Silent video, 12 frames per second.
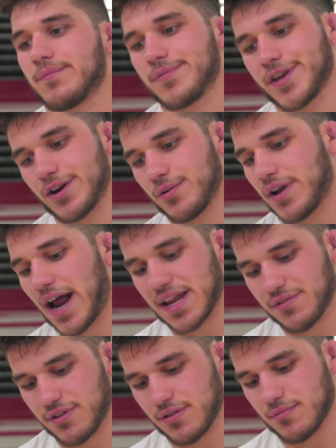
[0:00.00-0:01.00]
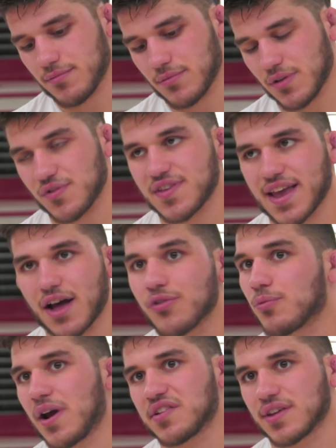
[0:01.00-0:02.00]
you know, not even if you take out the
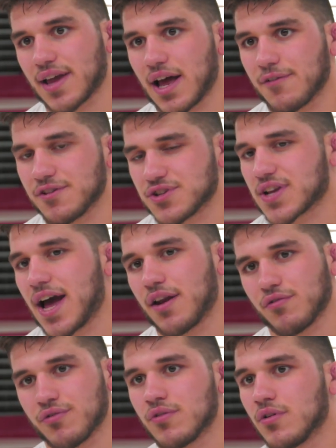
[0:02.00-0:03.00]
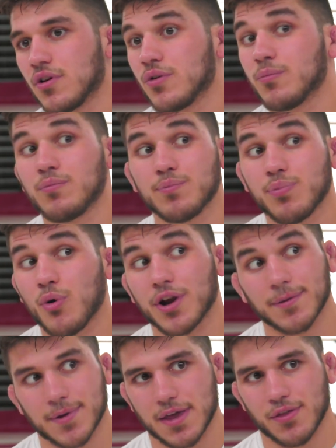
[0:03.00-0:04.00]
wrestling out of it, just kind of
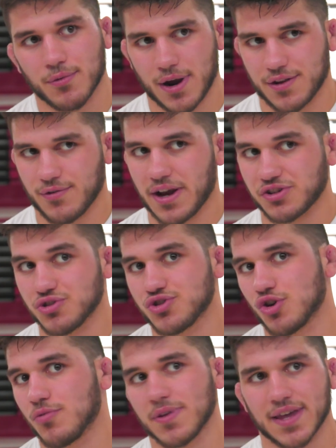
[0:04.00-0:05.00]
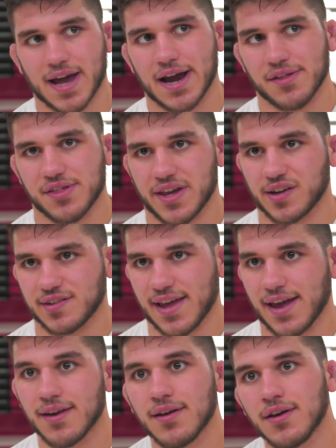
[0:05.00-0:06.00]
pointing me in the right direction, showing me the kind of things
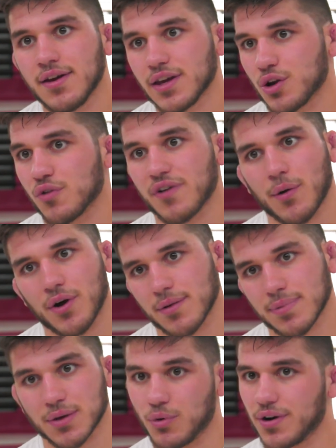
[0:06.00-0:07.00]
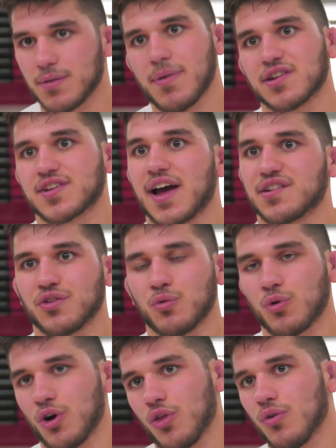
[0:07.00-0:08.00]
that, you know, if I want to be one of the best guys in the
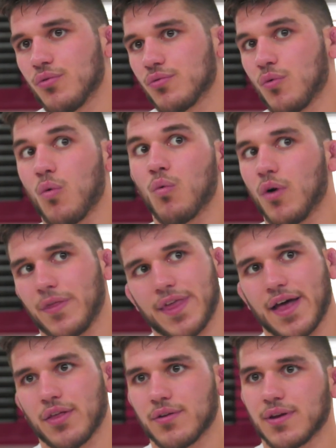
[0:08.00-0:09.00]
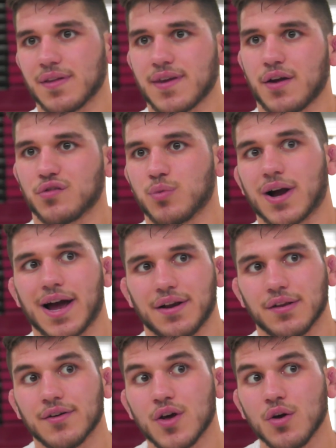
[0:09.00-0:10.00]
world, what that entails, what kind
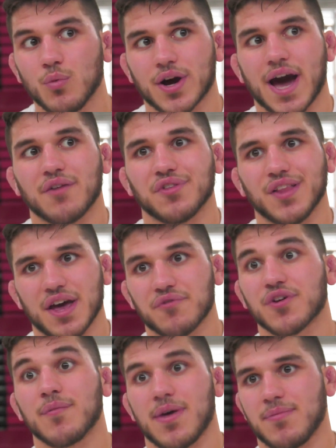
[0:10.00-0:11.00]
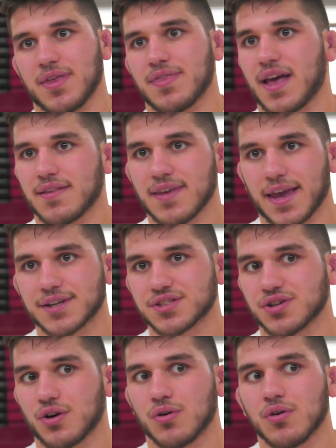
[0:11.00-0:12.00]
of life commitment that takes.
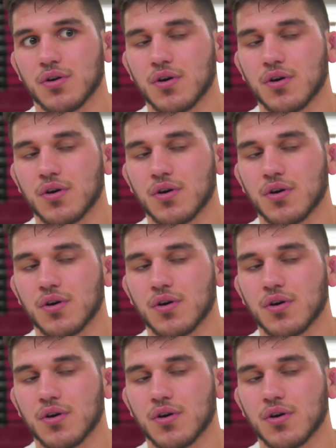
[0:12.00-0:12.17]
So,